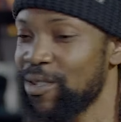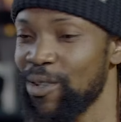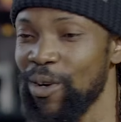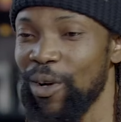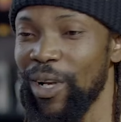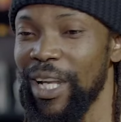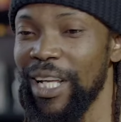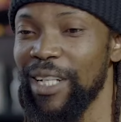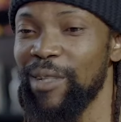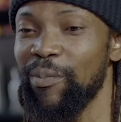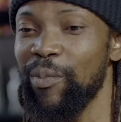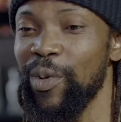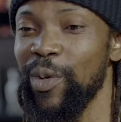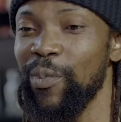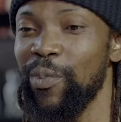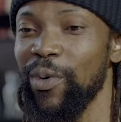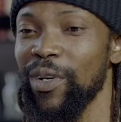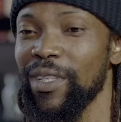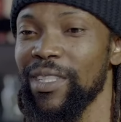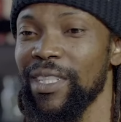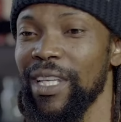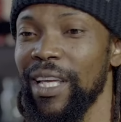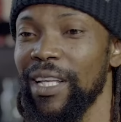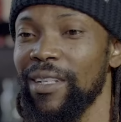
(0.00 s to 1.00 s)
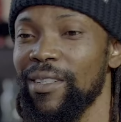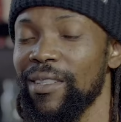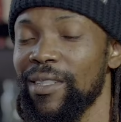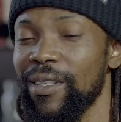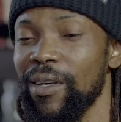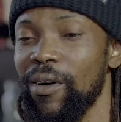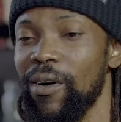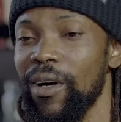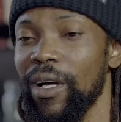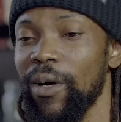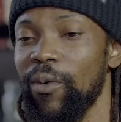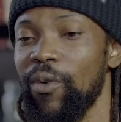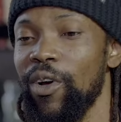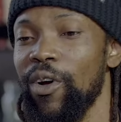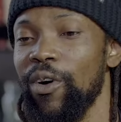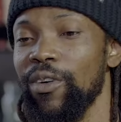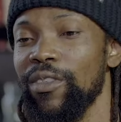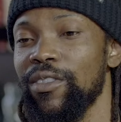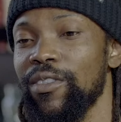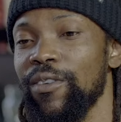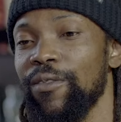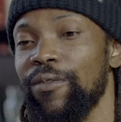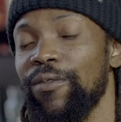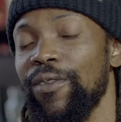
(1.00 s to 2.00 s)
So let people say, okay, we
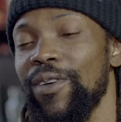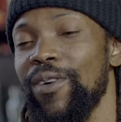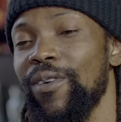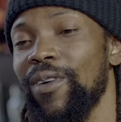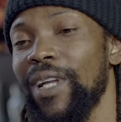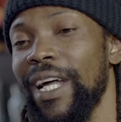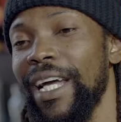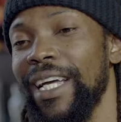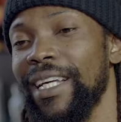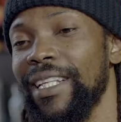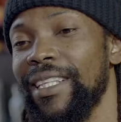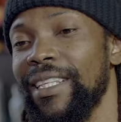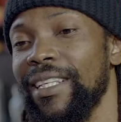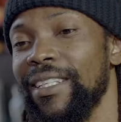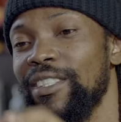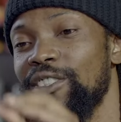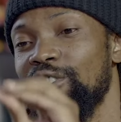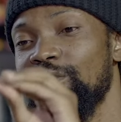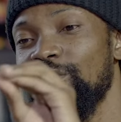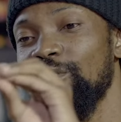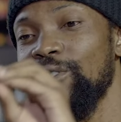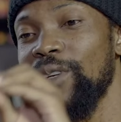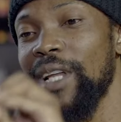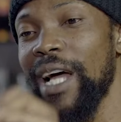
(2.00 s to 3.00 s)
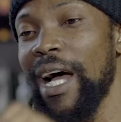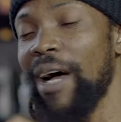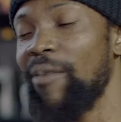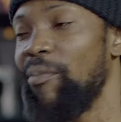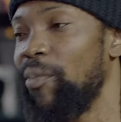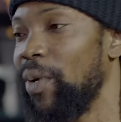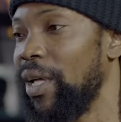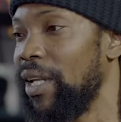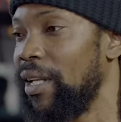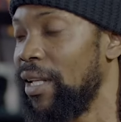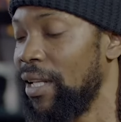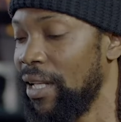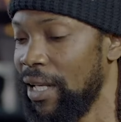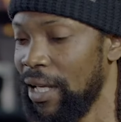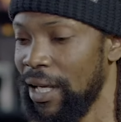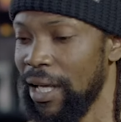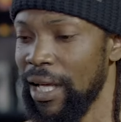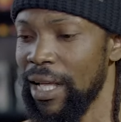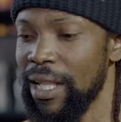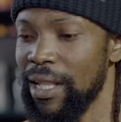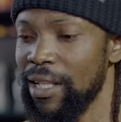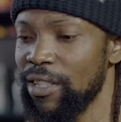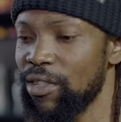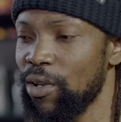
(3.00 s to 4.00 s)
also feel like this should happen.
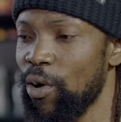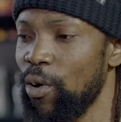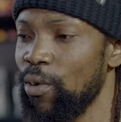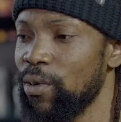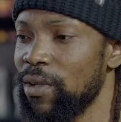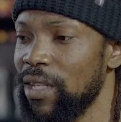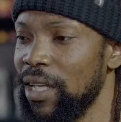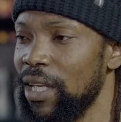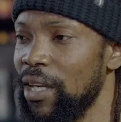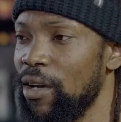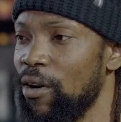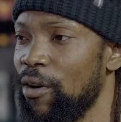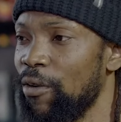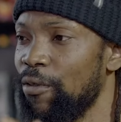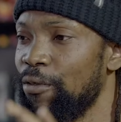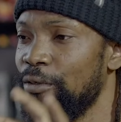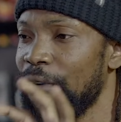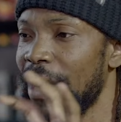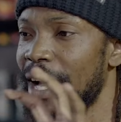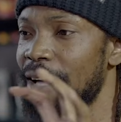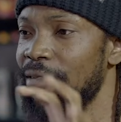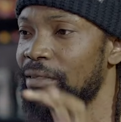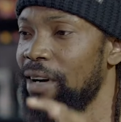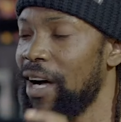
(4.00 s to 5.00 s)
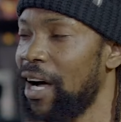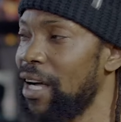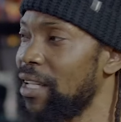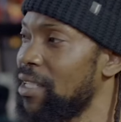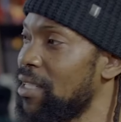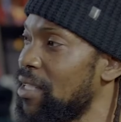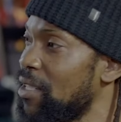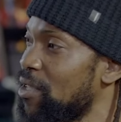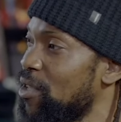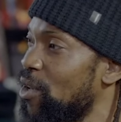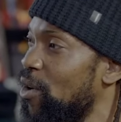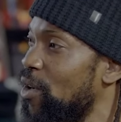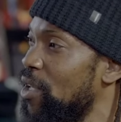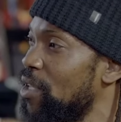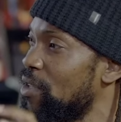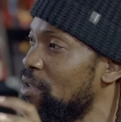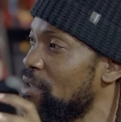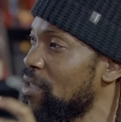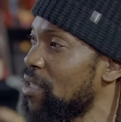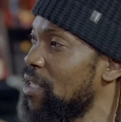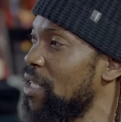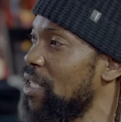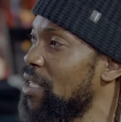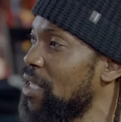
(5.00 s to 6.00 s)
this whole thing of five artists going
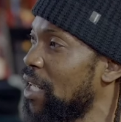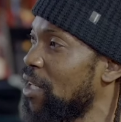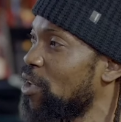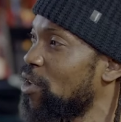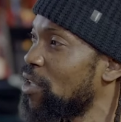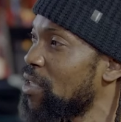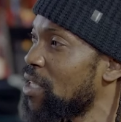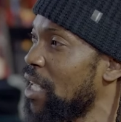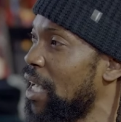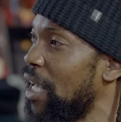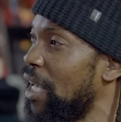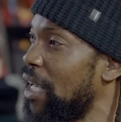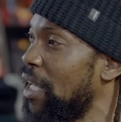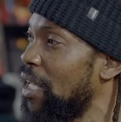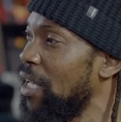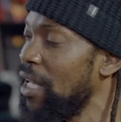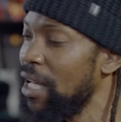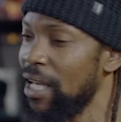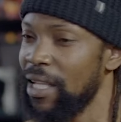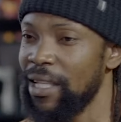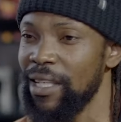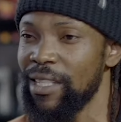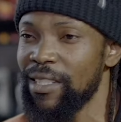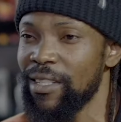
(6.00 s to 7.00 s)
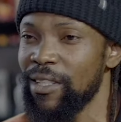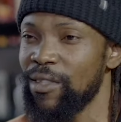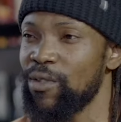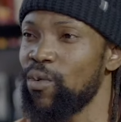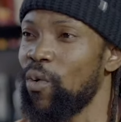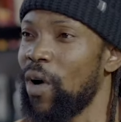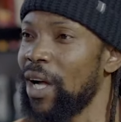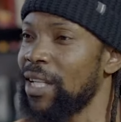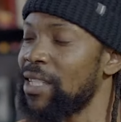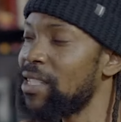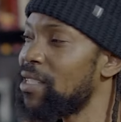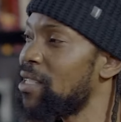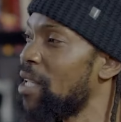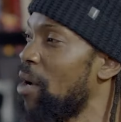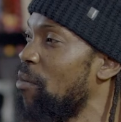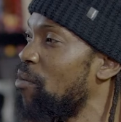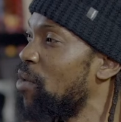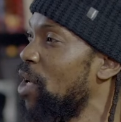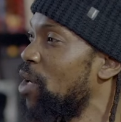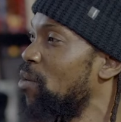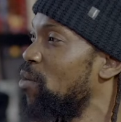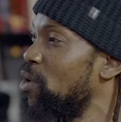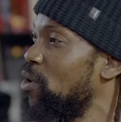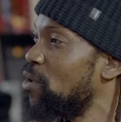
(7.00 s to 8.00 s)
to sit and saying this is what
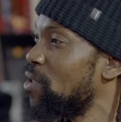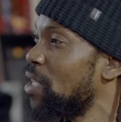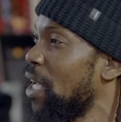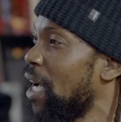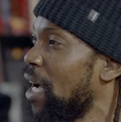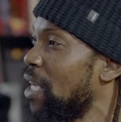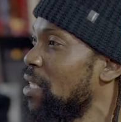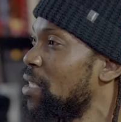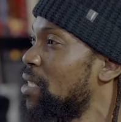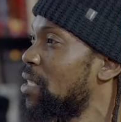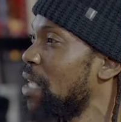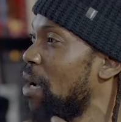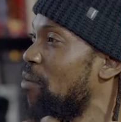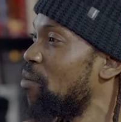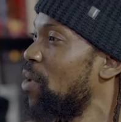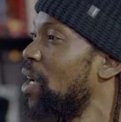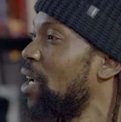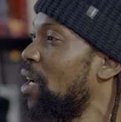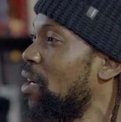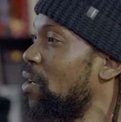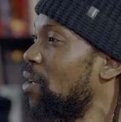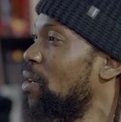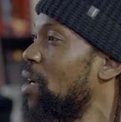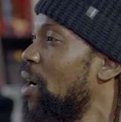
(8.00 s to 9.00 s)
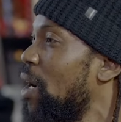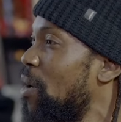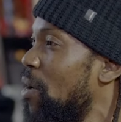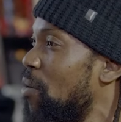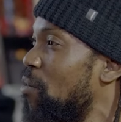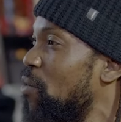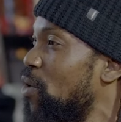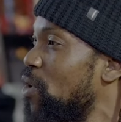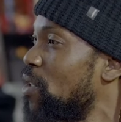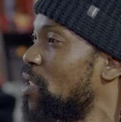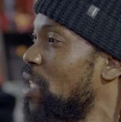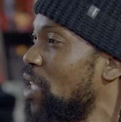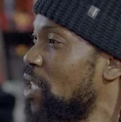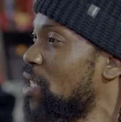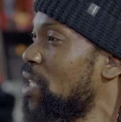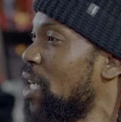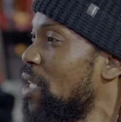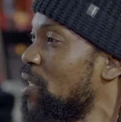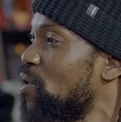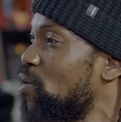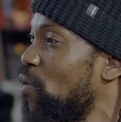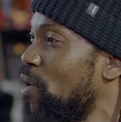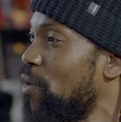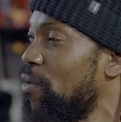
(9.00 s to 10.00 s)
Zambian music, as Zambian
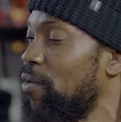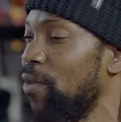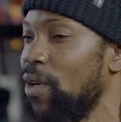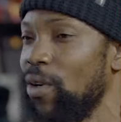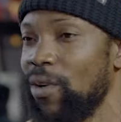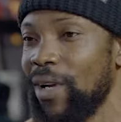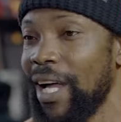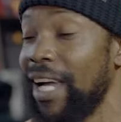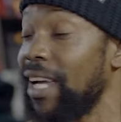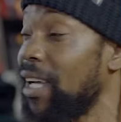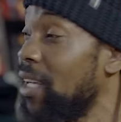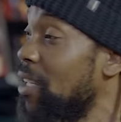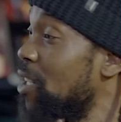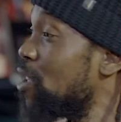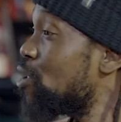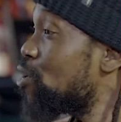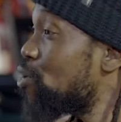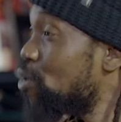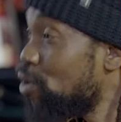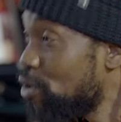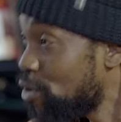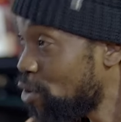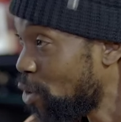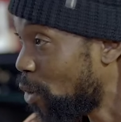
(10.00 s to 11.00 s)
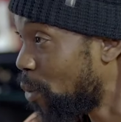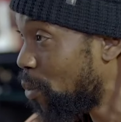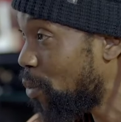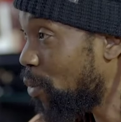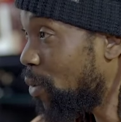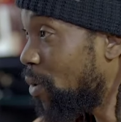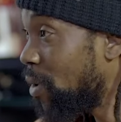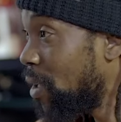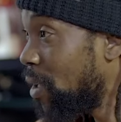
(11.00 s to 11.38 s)
musicians, we feel like, it needs to stop.